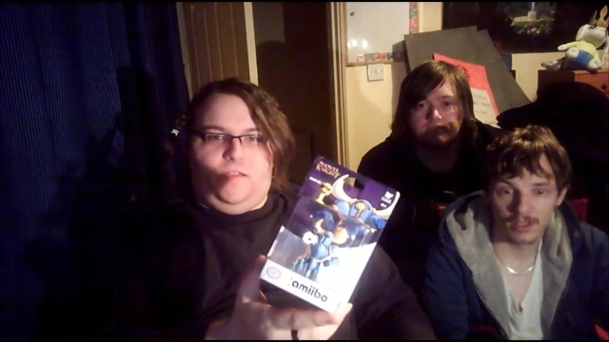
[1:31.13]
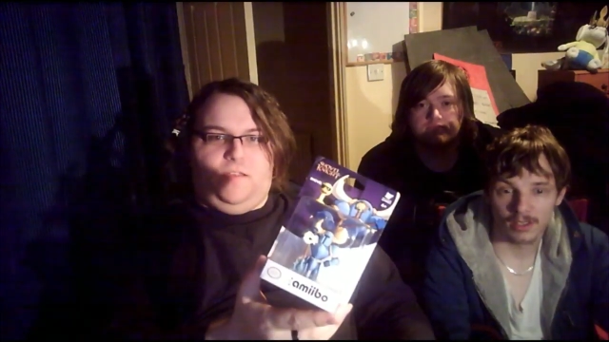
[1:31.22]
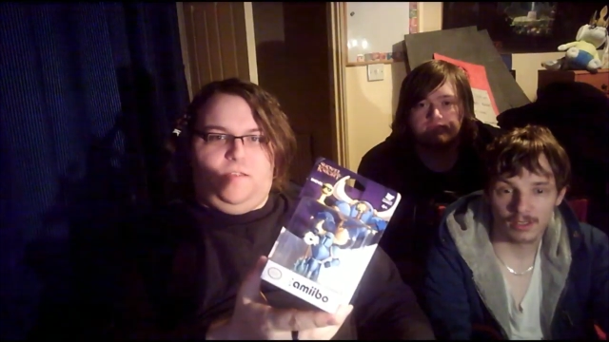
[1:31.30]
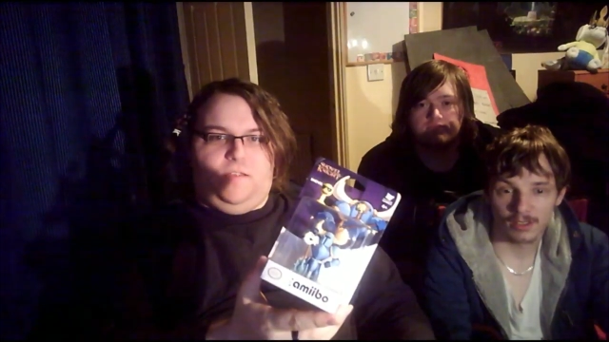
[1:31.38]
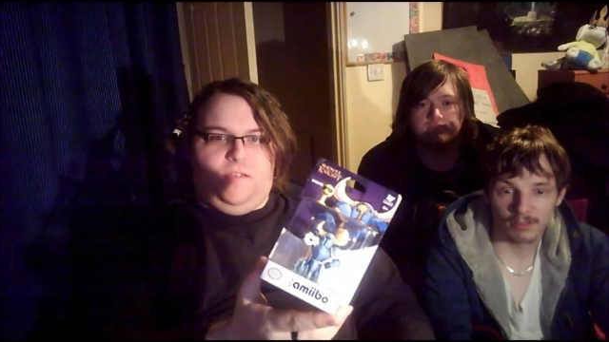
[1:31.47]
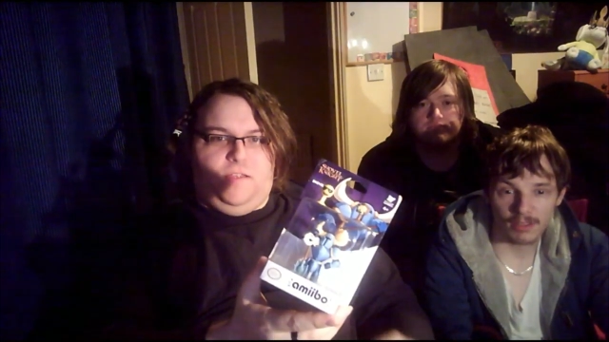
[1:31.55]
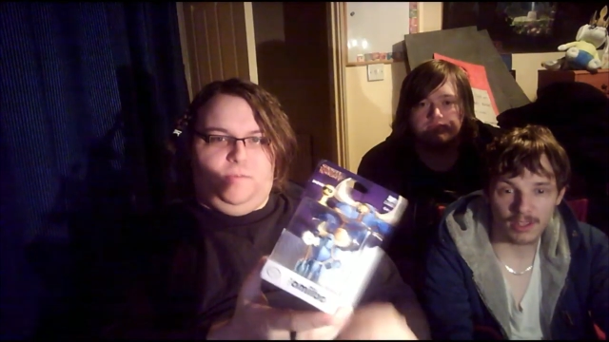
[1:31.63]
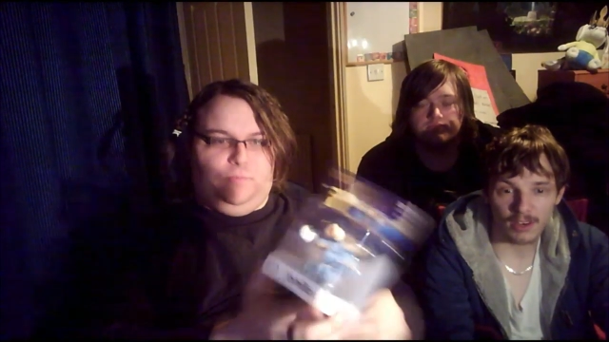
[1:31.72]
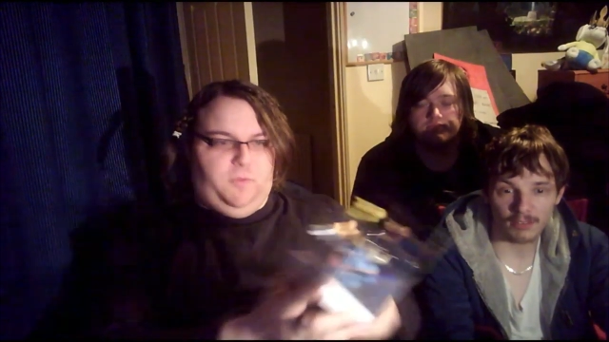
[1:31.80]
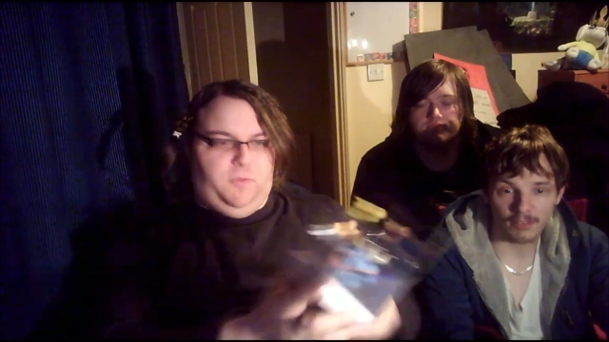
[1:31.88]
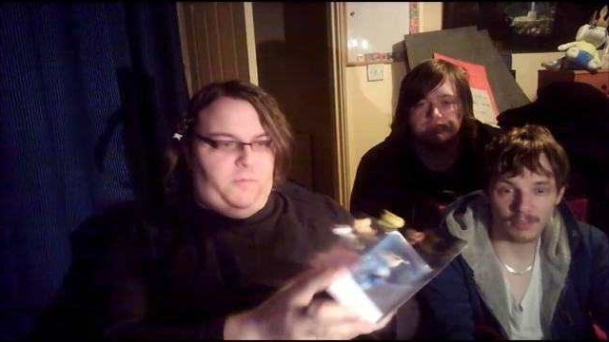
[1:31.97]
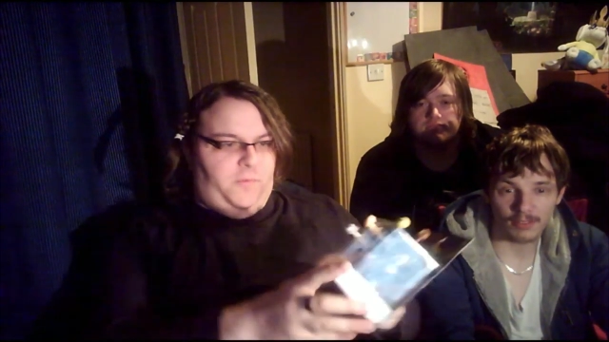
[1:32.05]
Speaker 1: Uh, well,
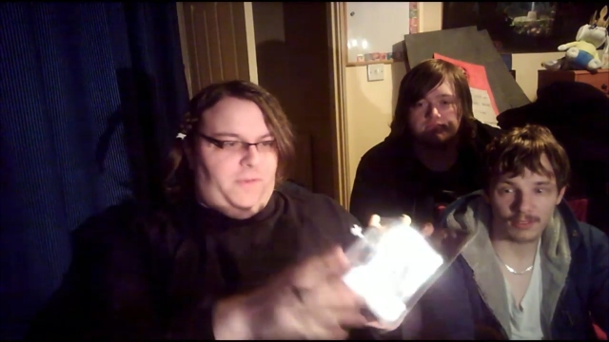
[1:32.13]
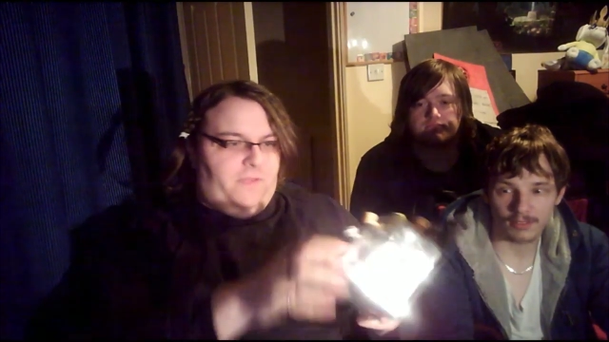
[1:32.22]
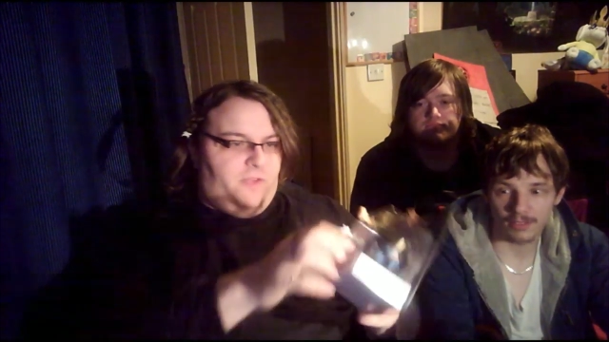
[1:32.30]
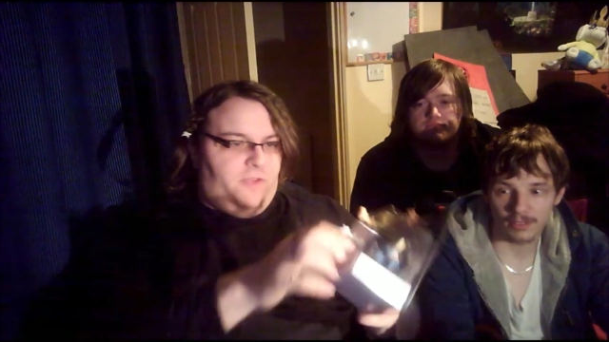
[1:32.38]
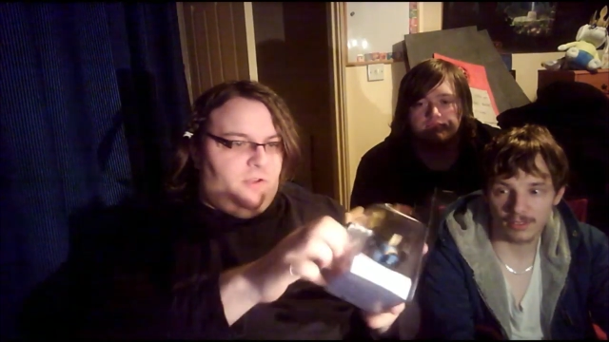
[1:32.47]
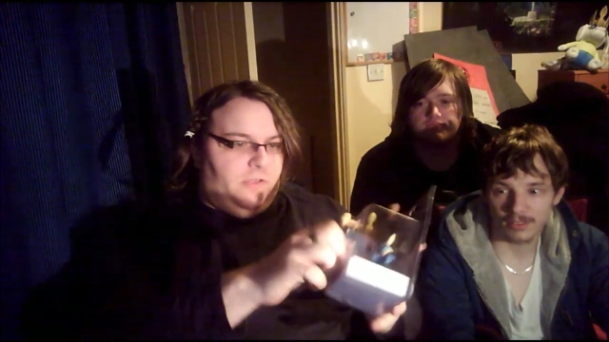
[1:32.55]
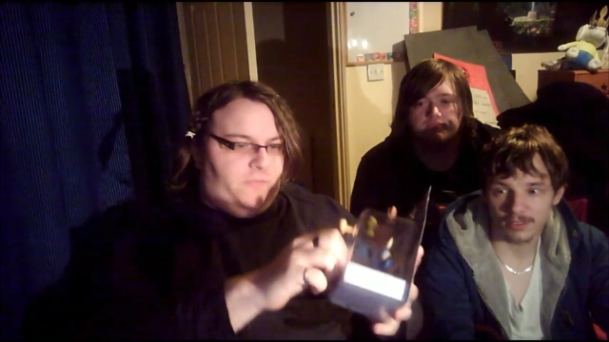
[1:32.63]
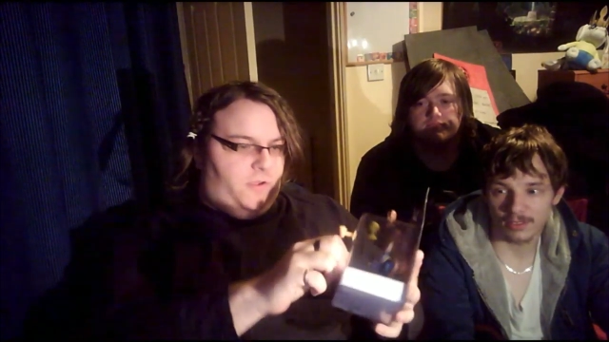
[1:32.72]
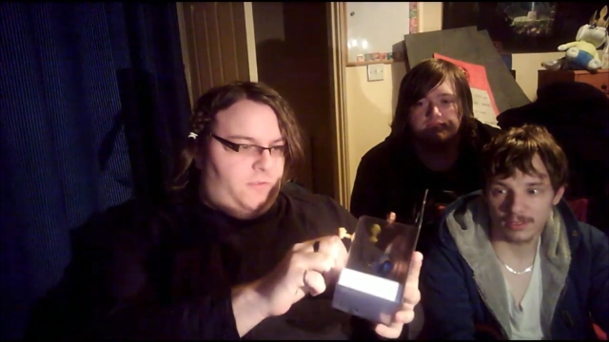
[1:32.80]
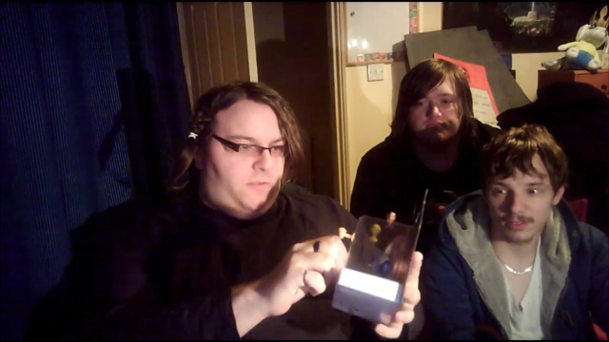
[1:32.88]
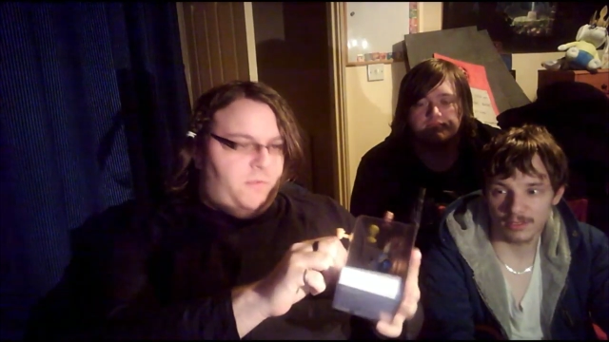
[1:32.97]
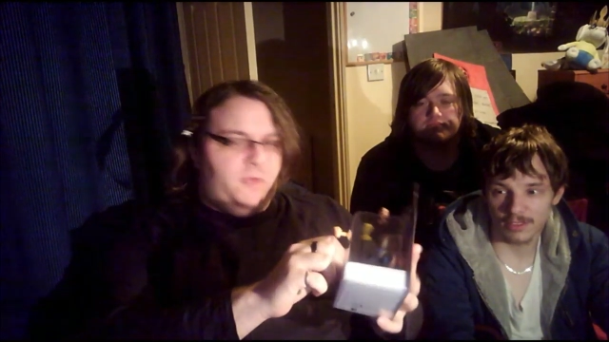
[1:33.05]
one minute. I've got I've got
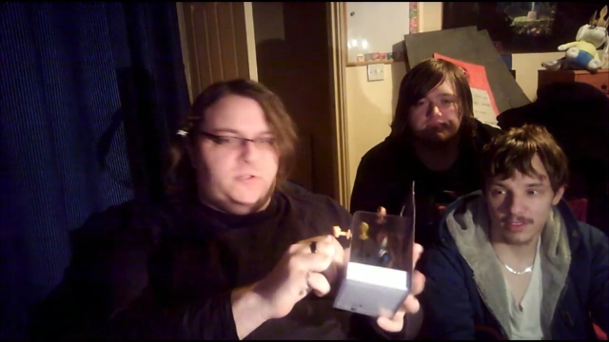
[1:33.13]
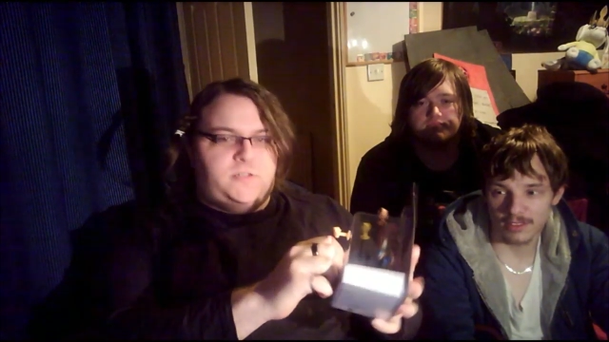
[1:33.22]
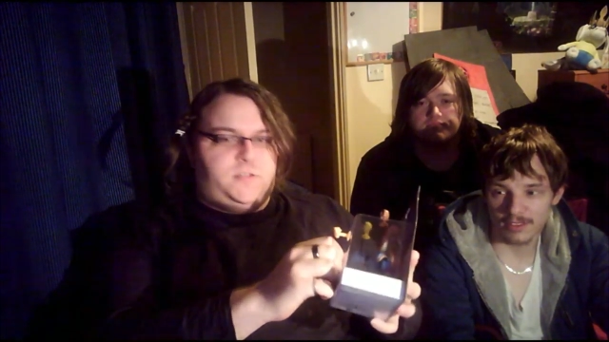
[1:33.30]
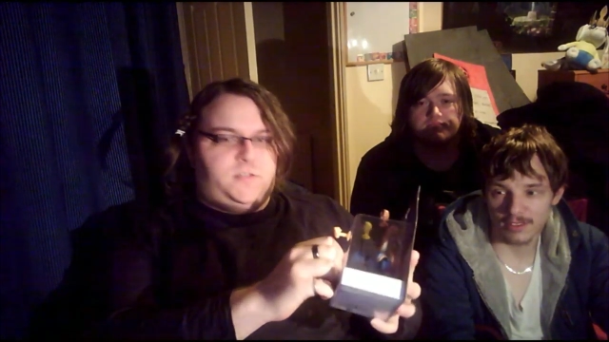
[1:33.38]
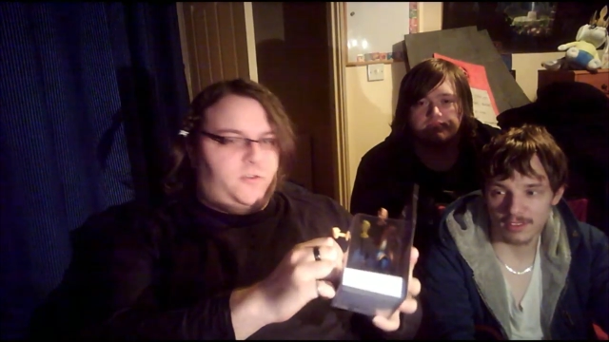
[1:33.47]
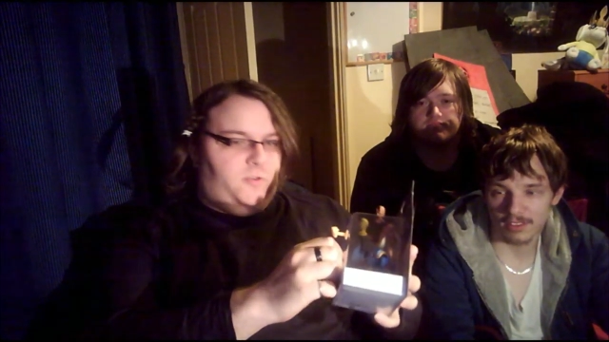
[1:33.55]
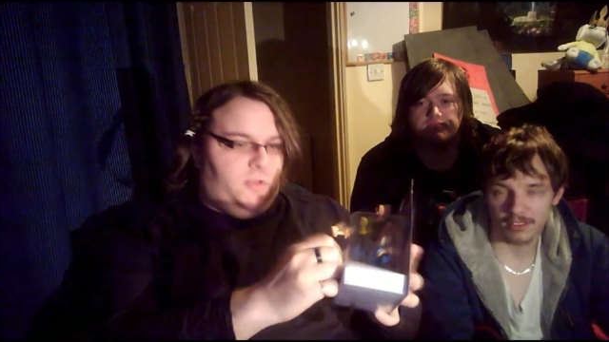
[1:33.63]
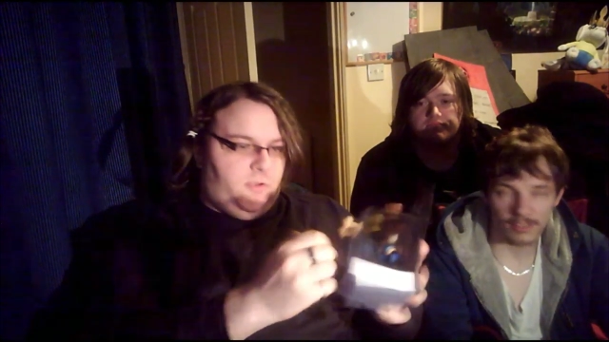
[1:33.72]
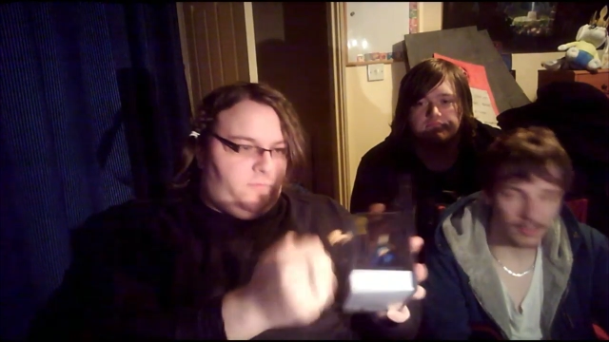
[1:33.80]
emojis stuck all over